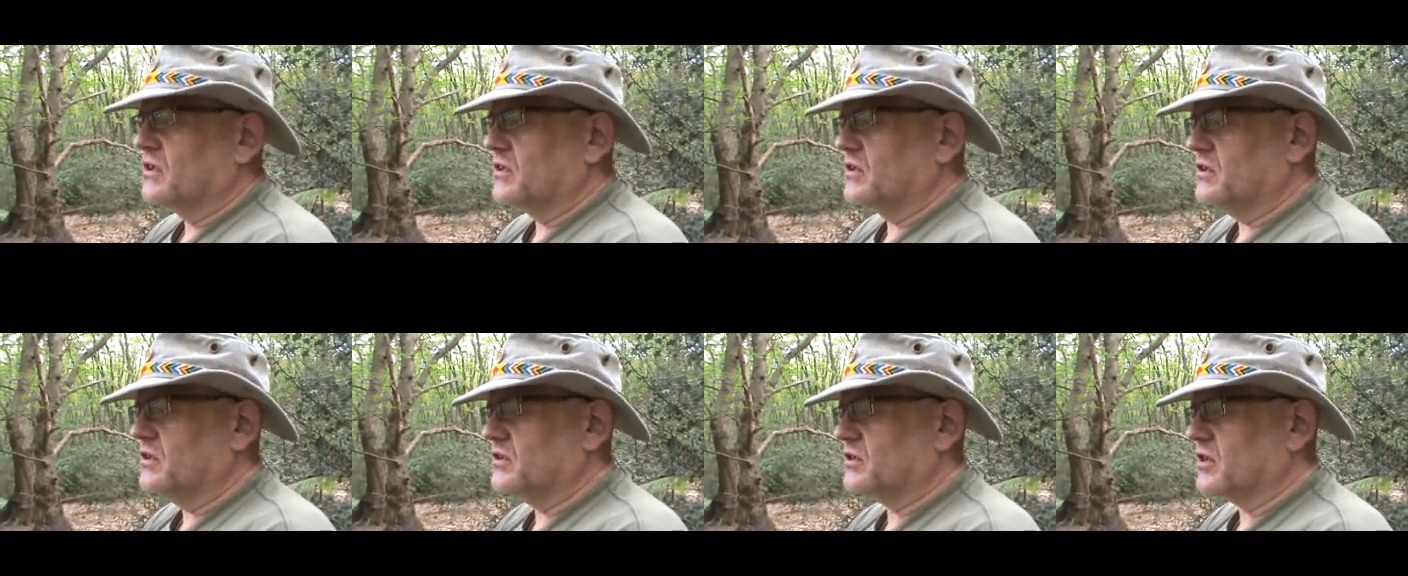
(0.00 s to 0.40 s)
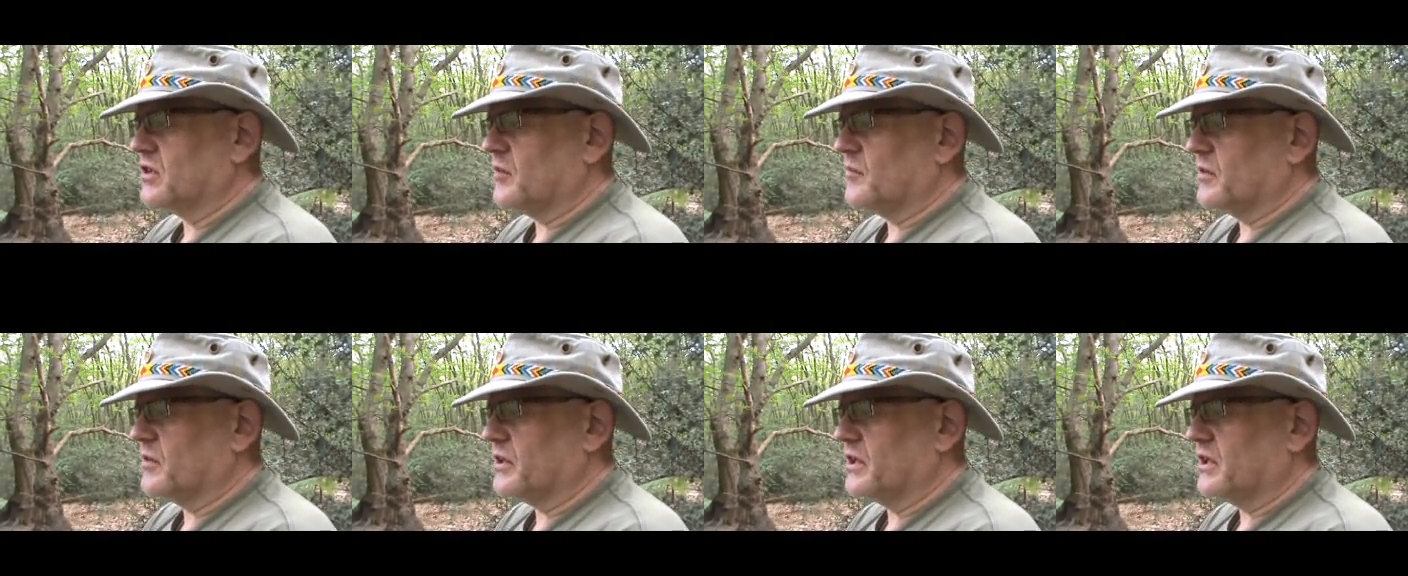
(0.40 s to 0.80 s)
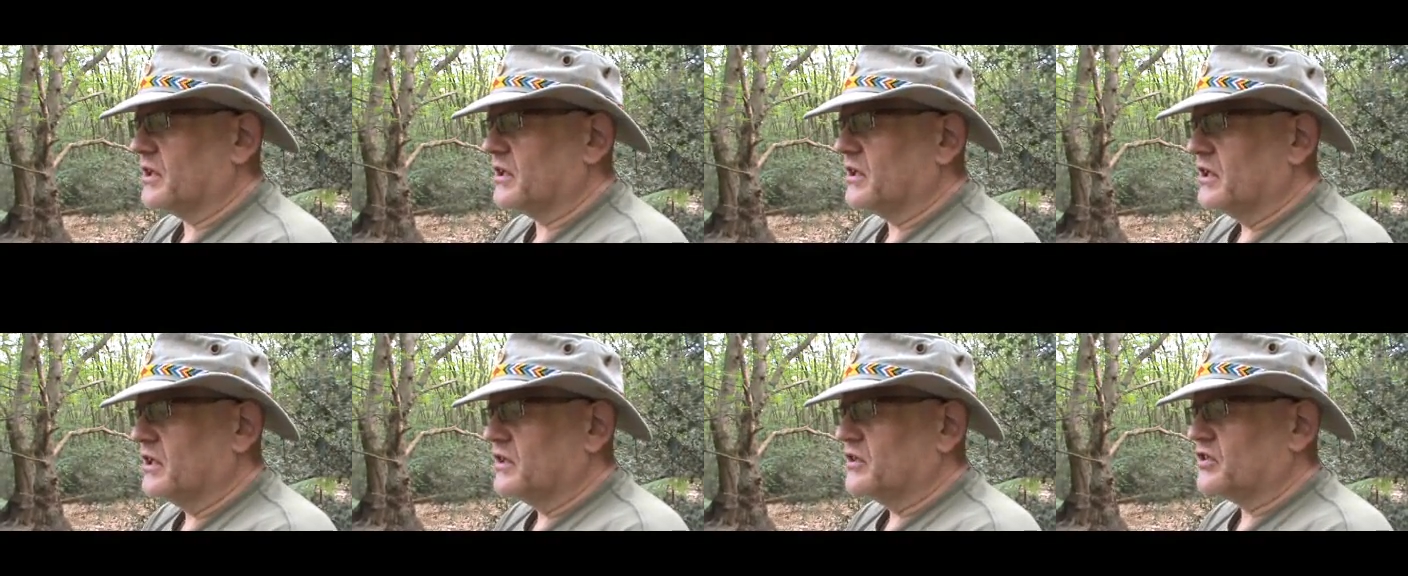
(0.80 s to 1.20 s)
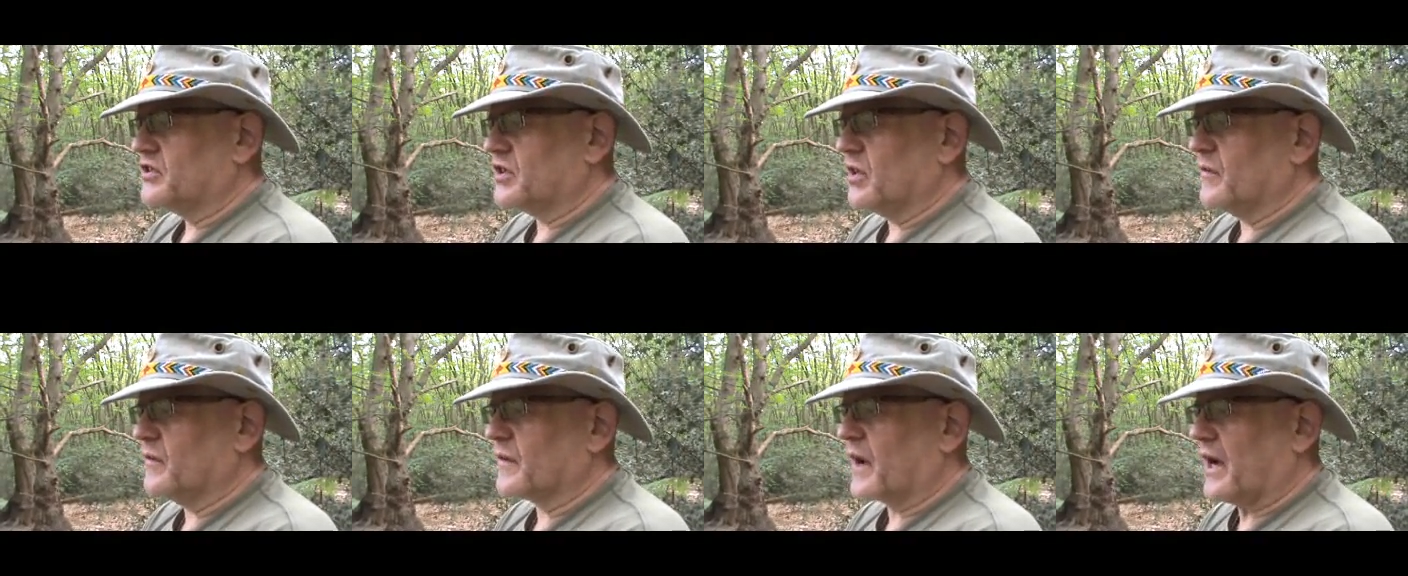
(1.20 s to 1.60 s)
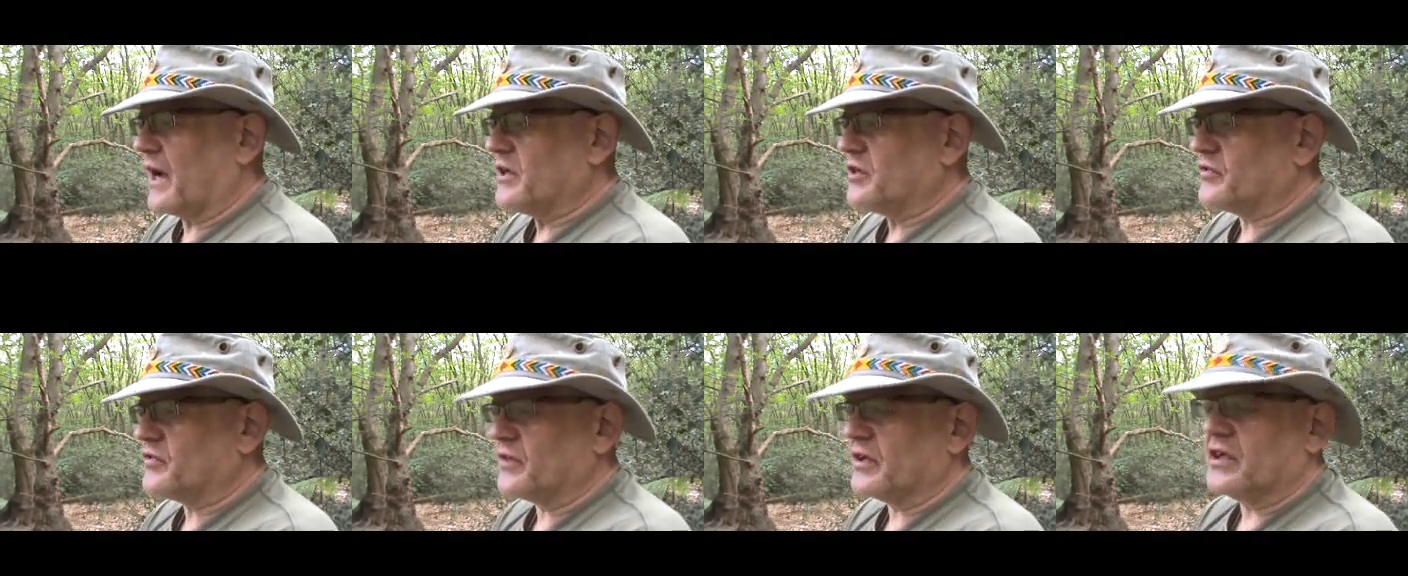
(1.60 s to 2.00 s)
because I'm on a
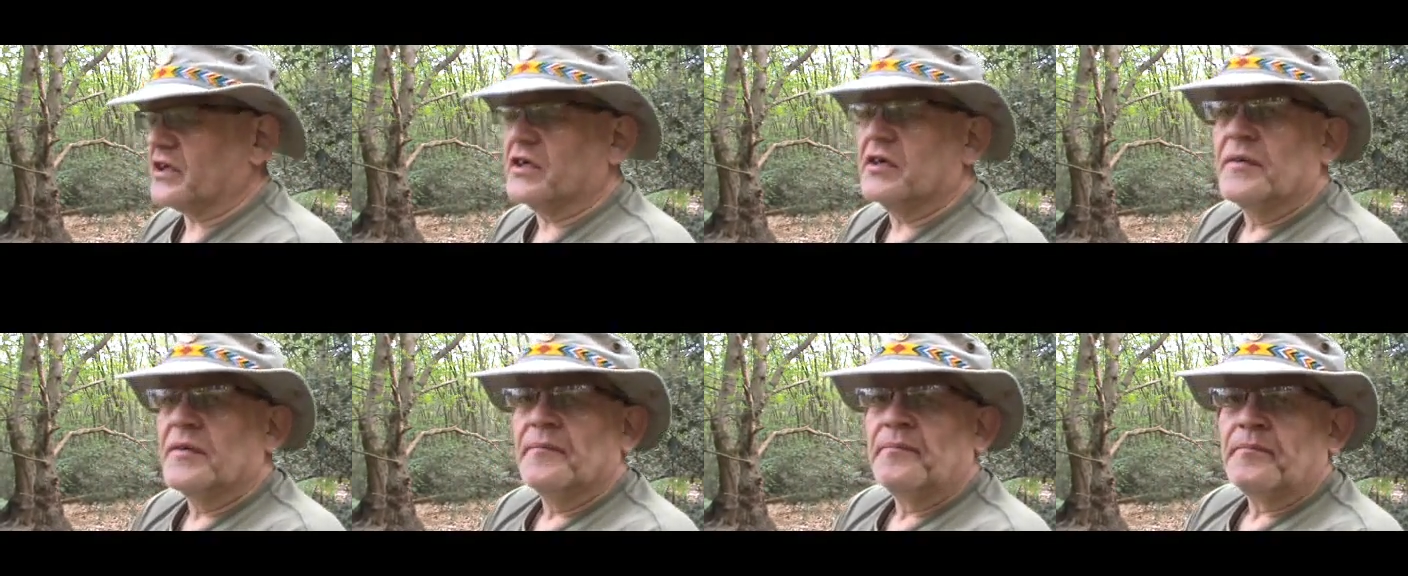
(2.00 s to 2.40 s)
self-catering